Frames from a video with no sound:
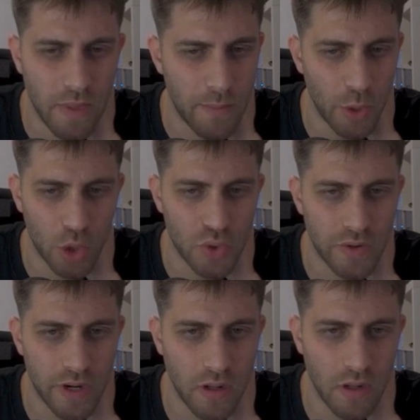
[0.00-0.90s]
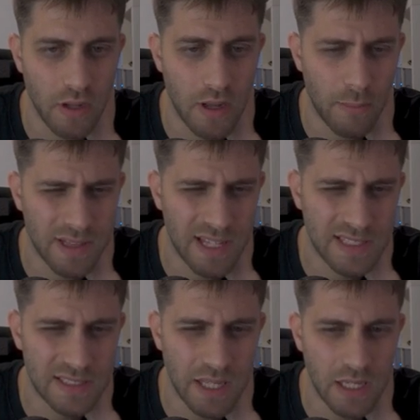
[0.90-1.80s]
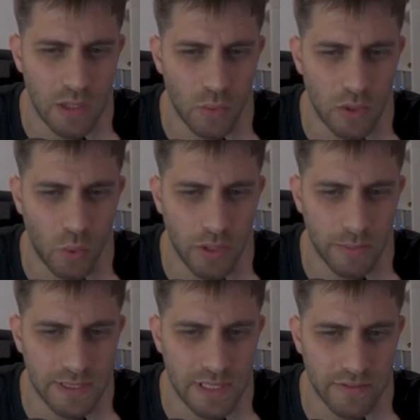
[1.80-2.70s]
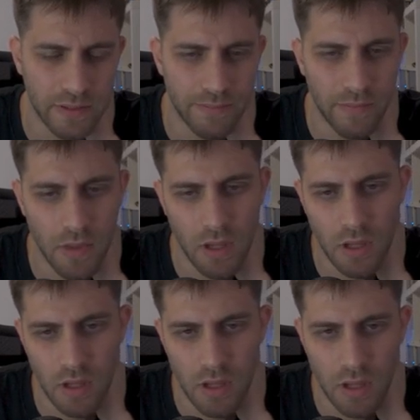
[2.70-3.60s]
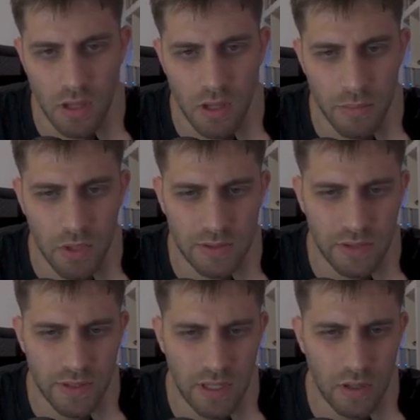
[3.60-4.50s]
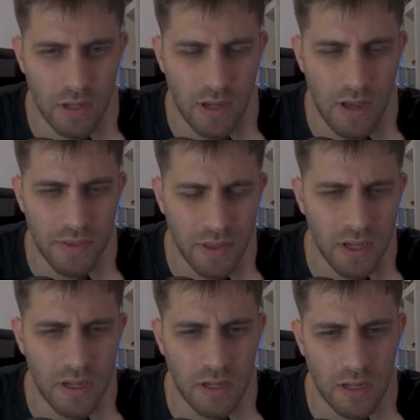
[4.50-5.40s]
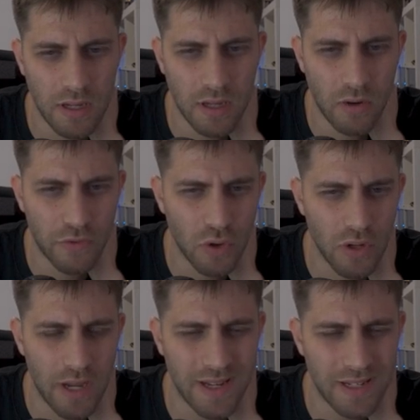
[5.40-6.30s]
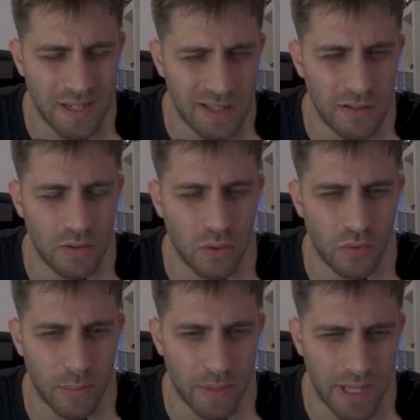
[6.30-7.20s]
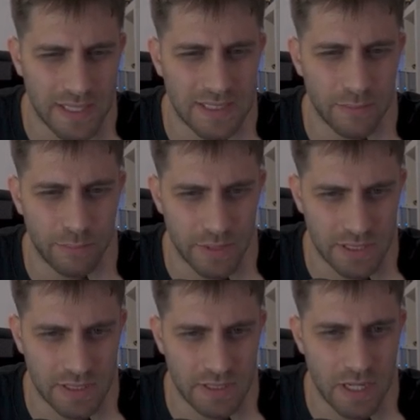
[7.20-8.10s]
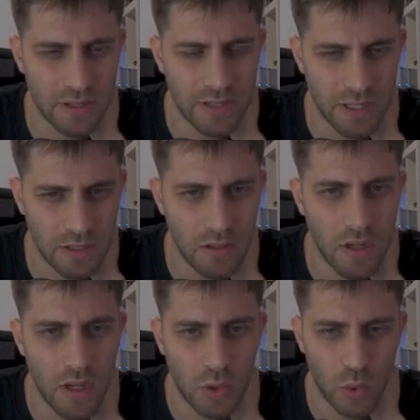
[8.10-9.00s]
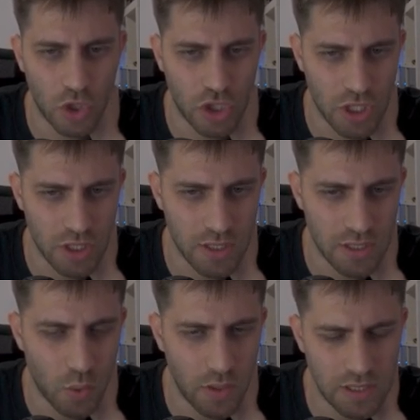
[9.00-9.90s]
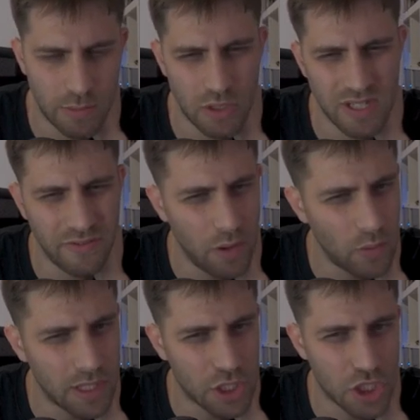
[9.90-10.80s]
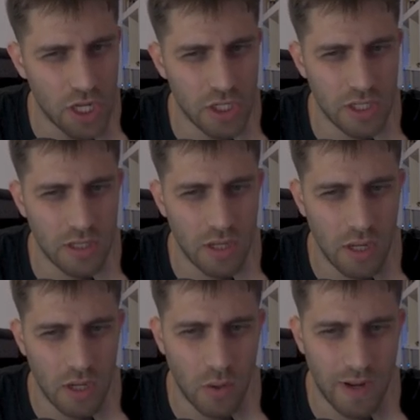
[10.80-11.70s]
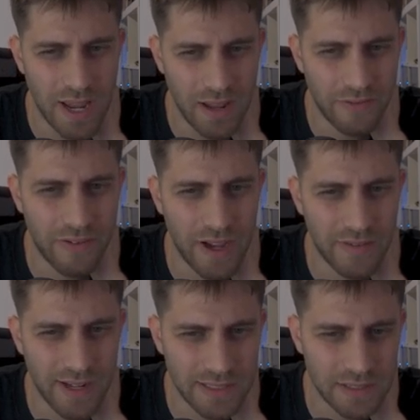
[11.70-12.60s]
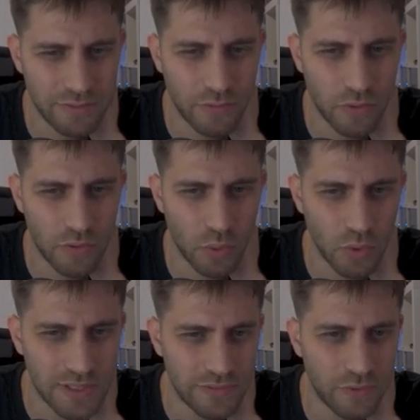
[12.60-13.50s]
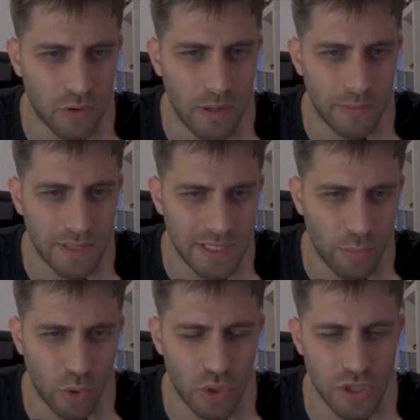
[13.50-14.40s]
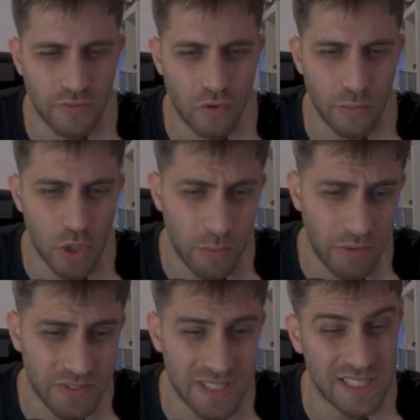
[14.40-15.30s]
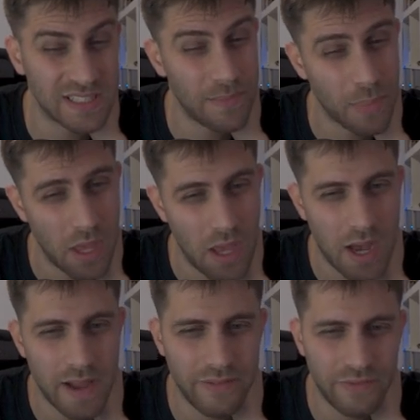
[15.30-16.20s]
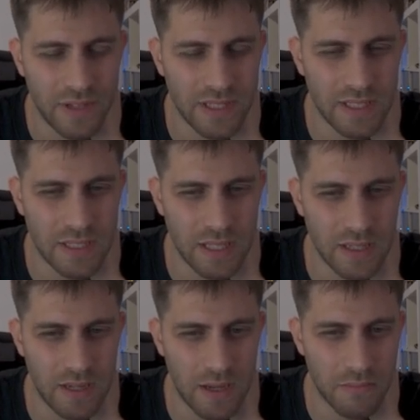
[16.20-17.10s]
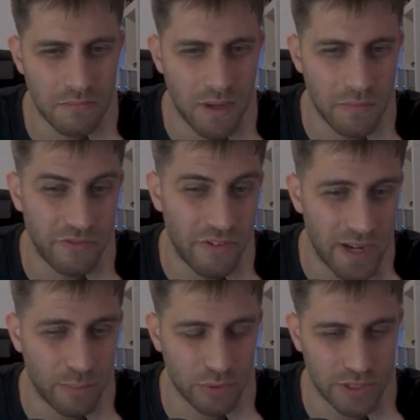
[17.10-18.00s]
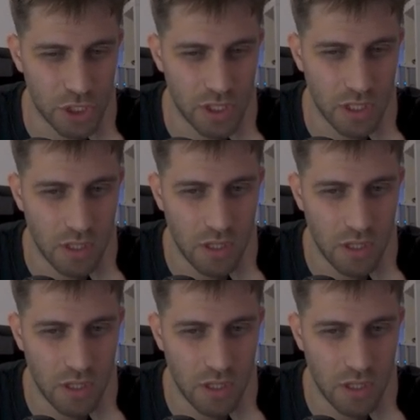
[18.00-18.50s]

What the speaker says: I'm not sure at all. But let's take it with queen b7. Because I think overall I need to replace some pieces. I need to exchange these queens, because if I will exchange it, you know, knight a5, knight c4, rook c4, maybe this pawn on g4, bishop f6, I have a feeling that I'm fine position.